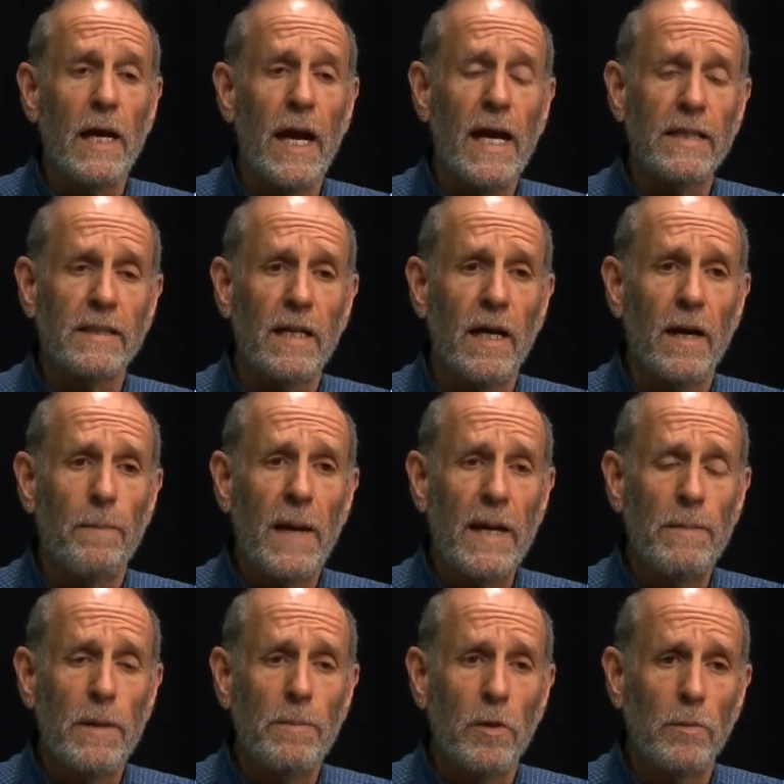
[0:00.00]
as the
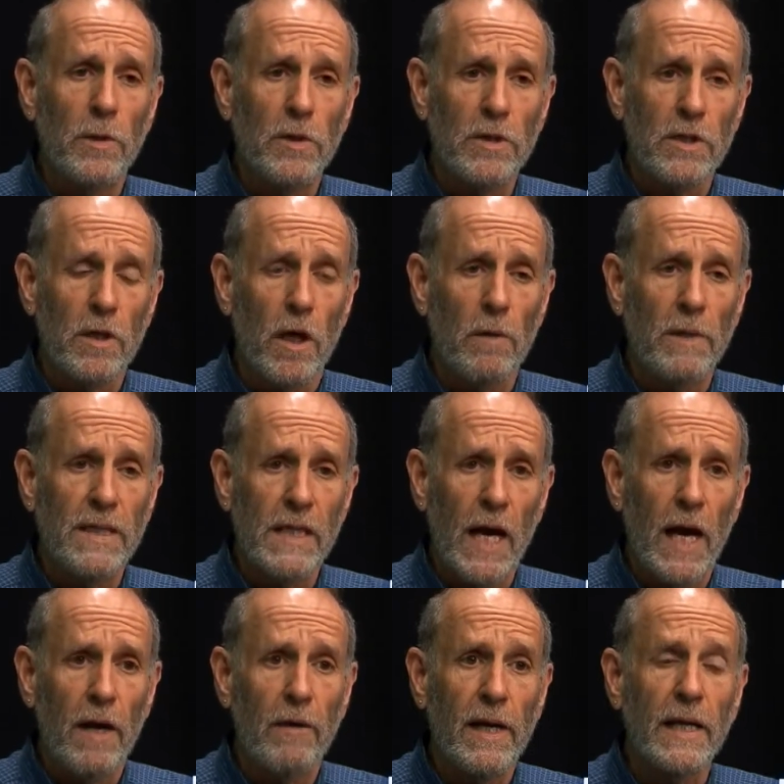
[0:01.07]
baby boomers start
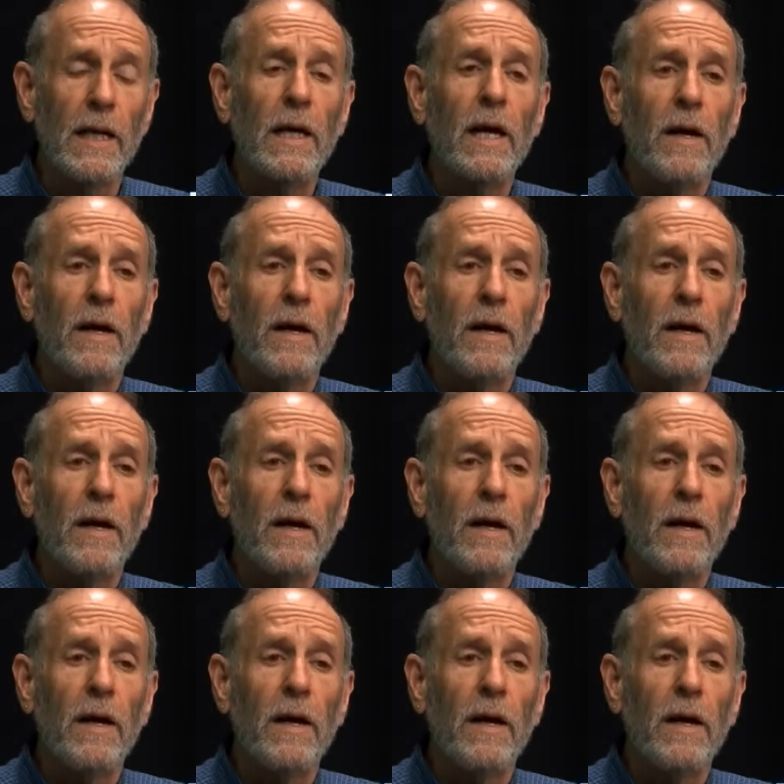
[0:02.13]
retiring,